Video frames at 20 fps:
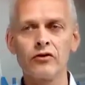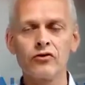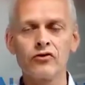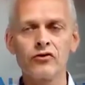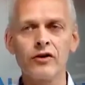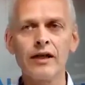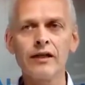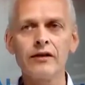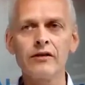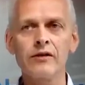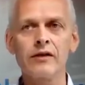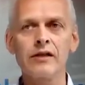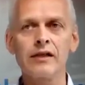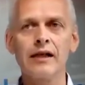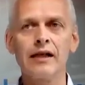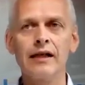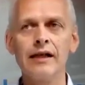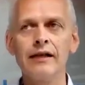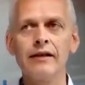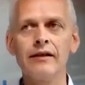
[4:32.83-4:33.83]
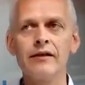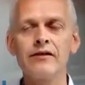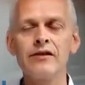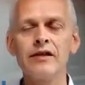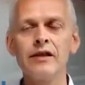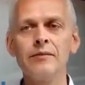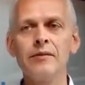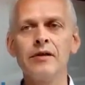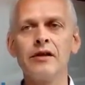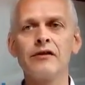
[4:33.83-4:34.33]
try to guide the
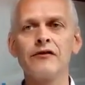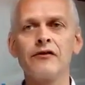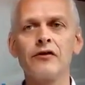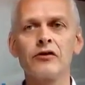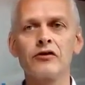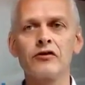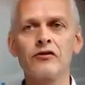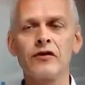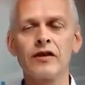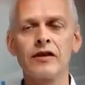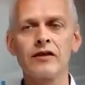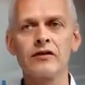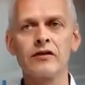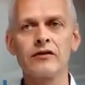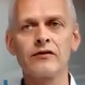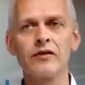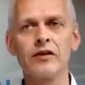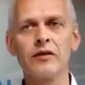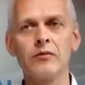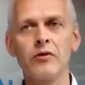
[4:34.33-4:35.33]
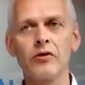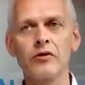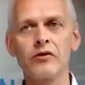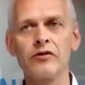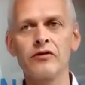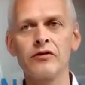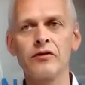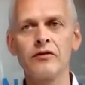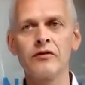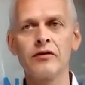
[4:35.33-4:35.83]
team in the first phase of the
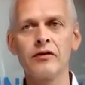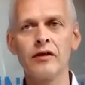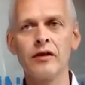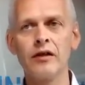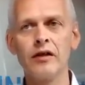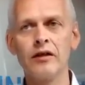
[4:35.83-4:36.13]
emergency